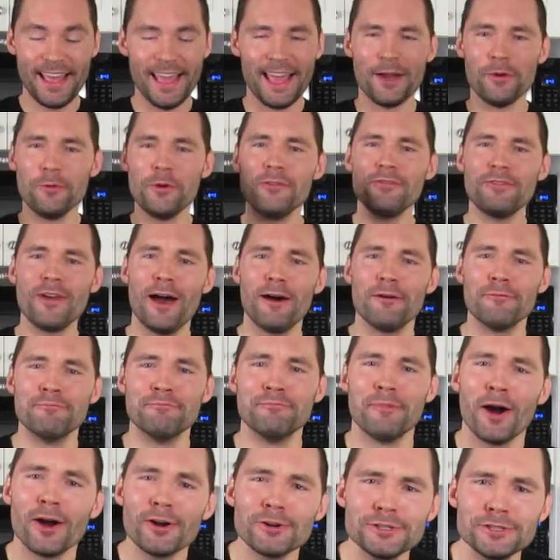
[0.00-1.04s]
And we've got
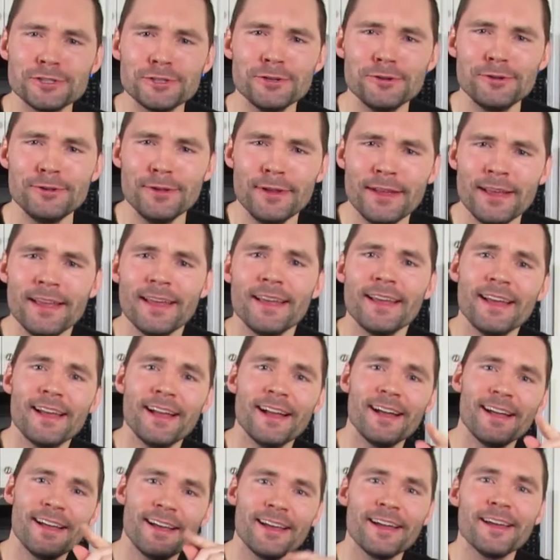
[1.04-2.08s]
Marshall,
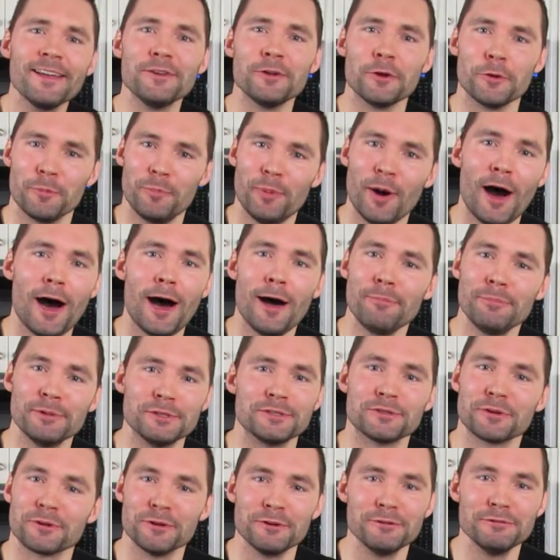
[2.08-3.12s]
your Paw
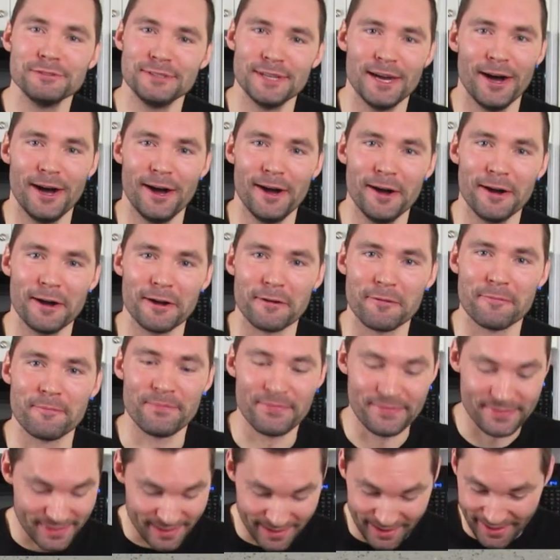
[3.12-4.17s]
Patrol dog.
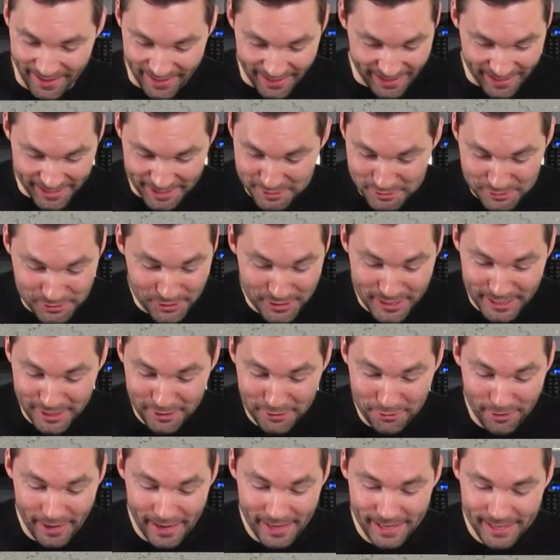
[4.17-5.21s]
He's looking
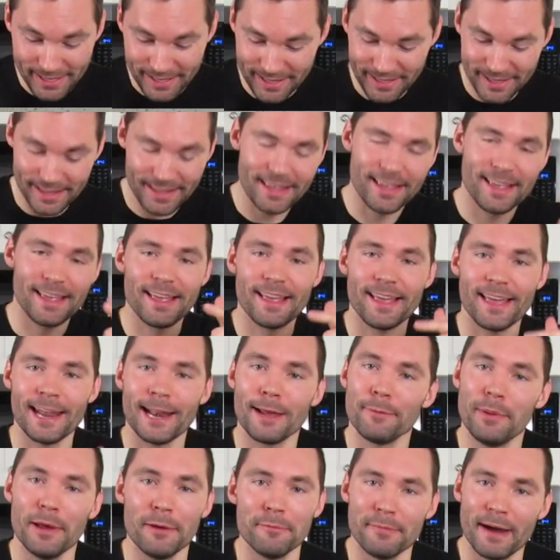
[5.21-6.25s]
great, and
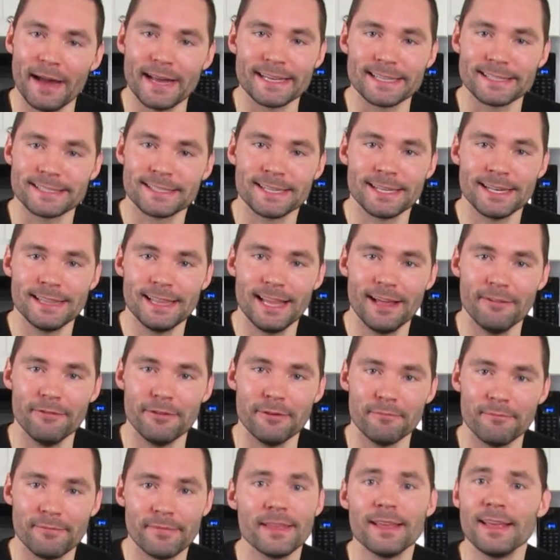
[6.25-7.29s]
I bet Micah's gonna love
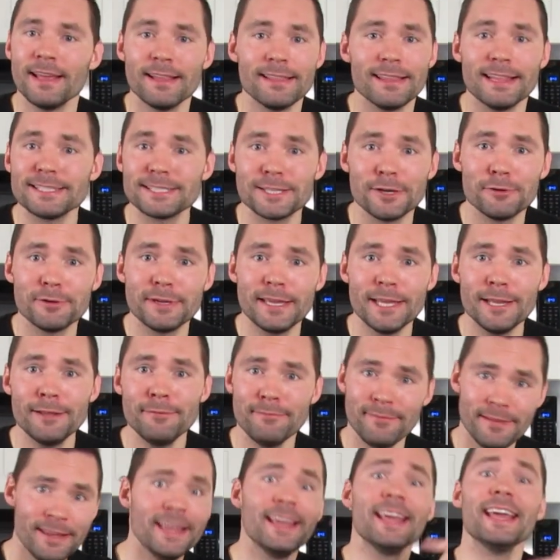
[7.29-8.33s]
him. Let's go get
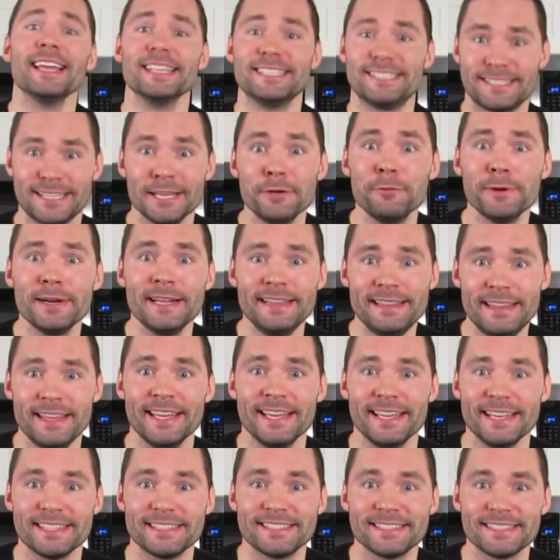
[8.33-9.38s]
him and see what he
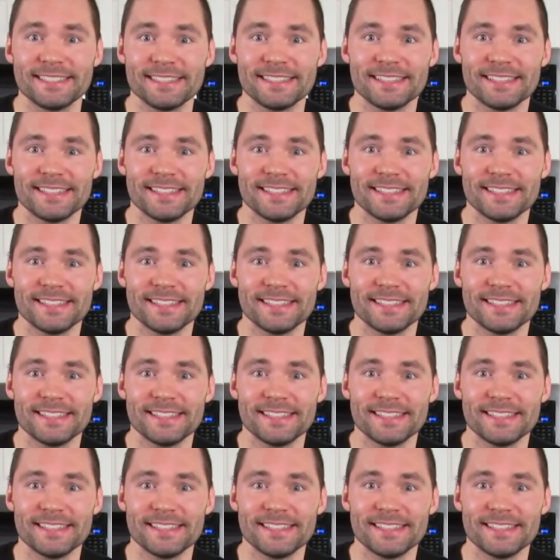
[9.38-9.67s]
thinks.